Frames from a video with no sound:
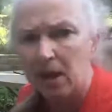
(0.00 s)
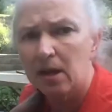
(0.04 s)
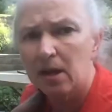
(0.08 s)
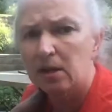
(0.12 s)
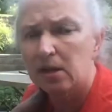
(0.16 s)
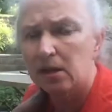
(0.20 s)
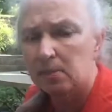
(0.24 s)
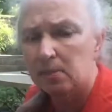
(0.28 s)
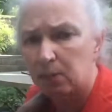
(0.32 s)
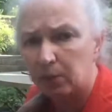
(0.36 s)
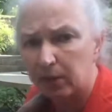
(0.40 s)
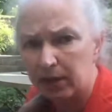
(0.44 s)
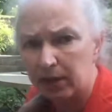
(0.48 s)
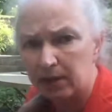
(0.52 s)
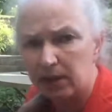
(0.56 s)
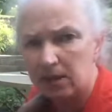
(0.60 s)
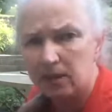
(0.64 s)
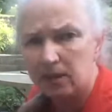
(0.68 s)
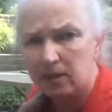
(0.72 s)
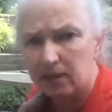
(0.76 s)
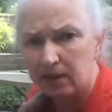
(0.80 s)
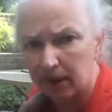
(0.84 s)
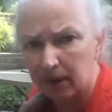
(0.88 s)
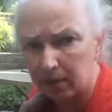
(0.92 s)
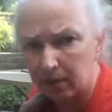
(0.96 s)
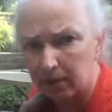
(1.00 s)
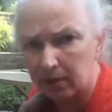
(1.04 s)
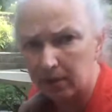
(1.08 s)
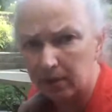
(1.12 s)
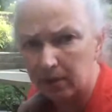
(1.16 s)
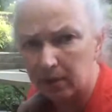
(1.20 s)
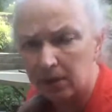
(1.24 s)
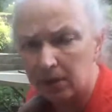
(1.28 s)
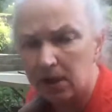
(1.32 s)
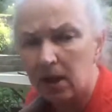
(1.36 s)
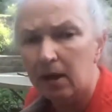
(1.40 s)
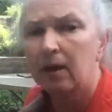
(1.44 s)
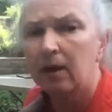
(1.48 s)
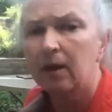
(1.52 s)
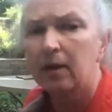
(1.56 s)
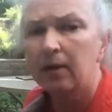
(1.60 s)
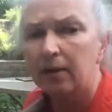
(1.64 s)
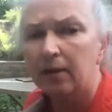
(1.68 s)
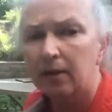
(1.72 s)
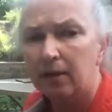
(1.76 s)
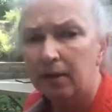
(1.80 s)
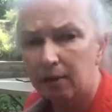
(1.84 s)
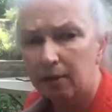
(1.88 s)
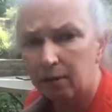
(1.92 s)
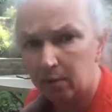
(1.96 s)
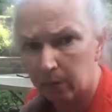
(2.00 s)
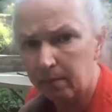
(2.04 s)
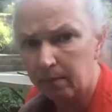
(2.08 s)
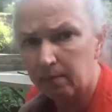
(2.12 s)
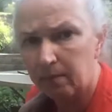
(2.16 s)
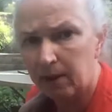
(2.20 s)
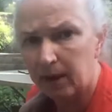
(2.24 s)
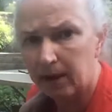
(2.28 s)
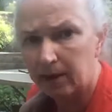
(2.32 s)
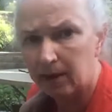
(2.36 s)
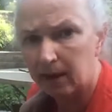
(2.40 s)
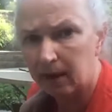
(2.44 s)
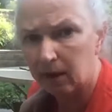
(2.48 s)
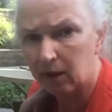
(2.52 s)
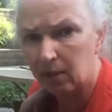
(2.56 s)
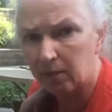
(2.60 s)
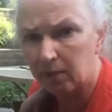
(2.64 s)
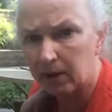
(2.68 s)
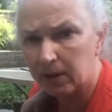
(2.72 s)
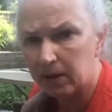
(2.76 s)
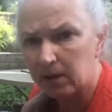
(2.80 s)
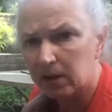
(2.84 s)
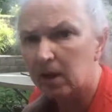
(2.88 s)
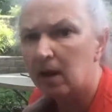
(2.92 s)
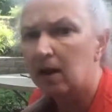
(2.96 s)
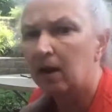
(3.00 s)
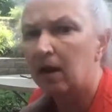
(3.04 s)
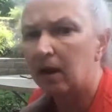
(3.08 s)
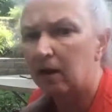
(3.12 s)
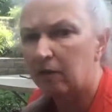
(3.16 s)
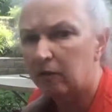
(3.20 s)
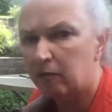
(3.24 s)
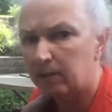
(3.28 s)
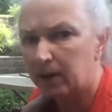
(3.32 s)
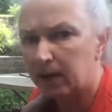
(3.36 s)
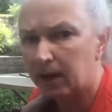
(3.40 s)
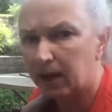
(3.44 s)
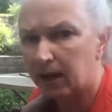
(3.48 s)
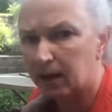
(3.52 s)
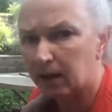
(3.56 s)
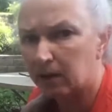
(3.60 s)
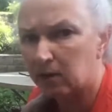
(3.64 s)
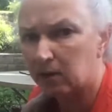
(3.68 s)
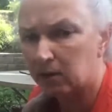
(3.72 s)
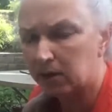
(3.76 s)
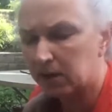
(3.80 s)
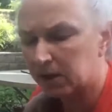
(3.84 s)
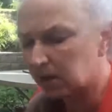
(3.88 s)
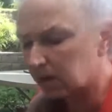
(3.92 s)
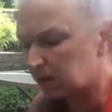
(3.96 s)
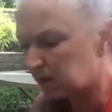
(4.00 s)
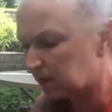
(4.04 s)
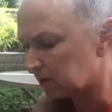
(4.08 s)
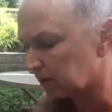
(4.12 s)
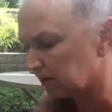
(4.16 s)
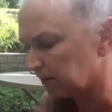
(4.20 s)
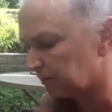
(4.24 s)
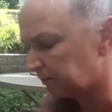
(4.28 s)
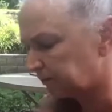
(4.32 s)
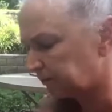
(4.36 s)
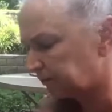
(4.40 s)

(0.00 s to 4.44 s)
springs, and dampers, the 3 main elements of a mechanical system.